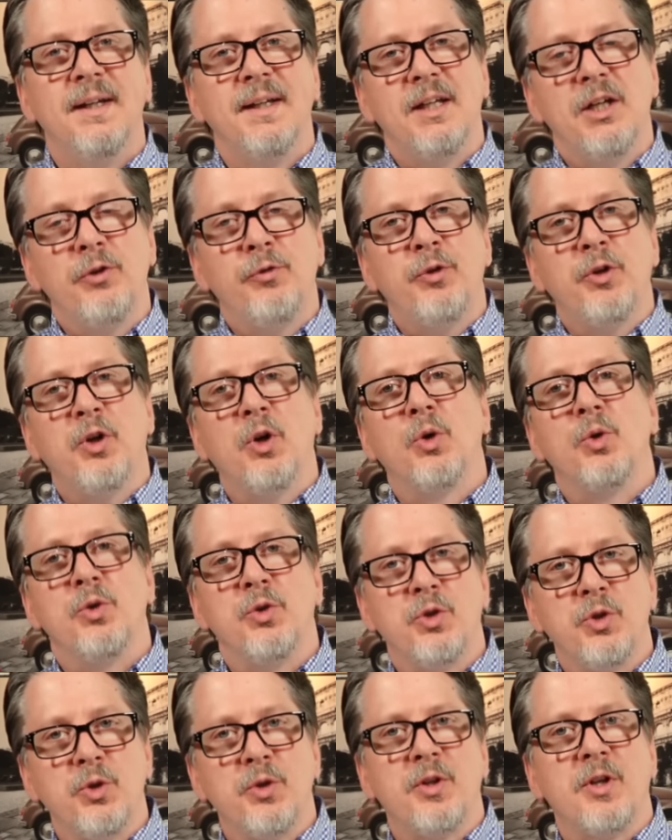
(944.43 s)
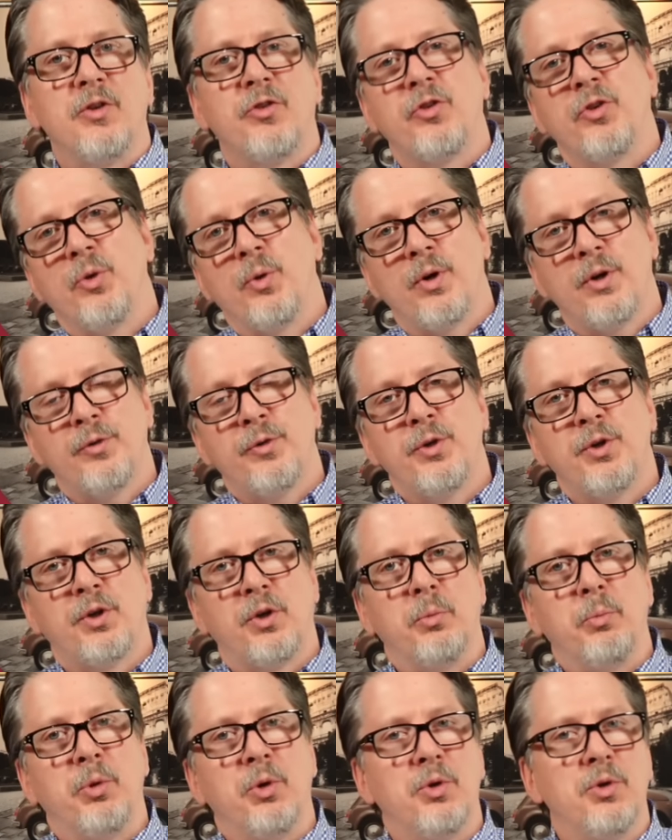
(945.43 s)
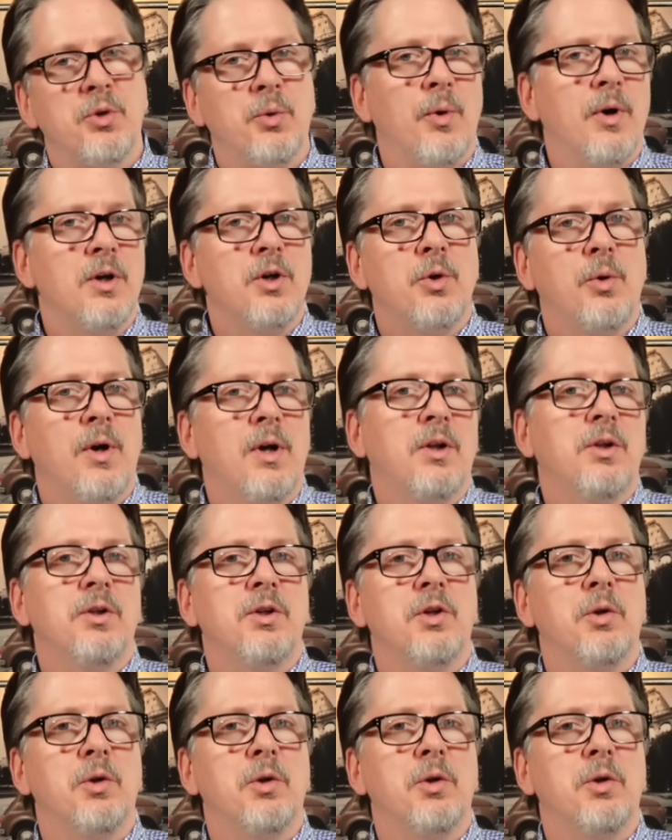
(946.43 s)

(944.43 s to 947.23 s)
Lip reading: If you don't do this, in order for your computer to run correctly,